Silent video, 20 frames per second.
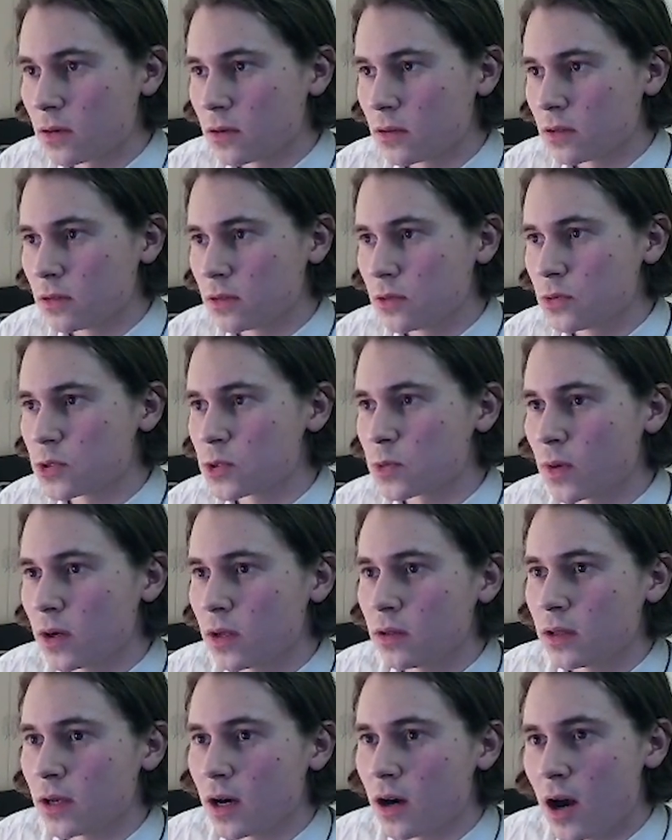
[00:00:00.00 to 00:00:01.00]
Looks
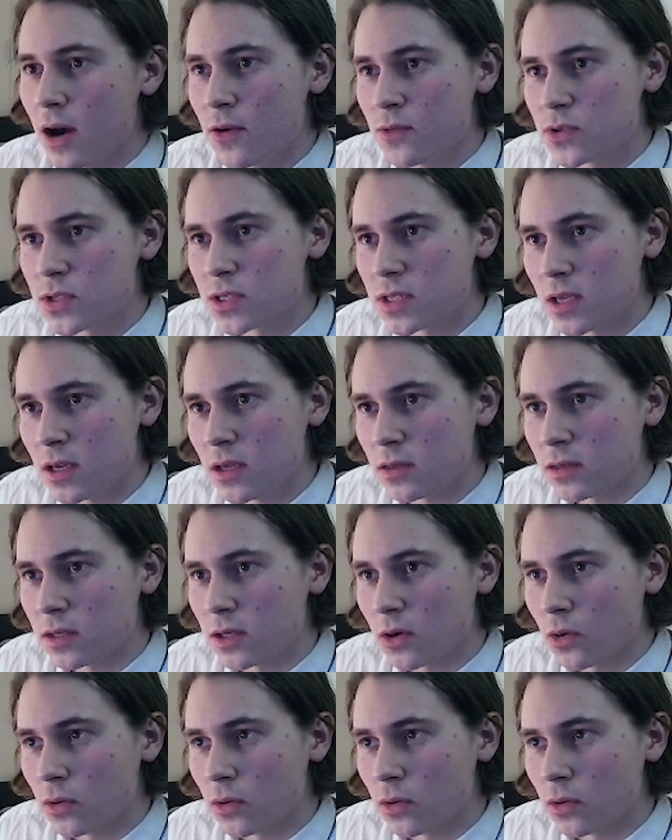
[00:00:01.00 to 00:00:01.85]
well. I would say the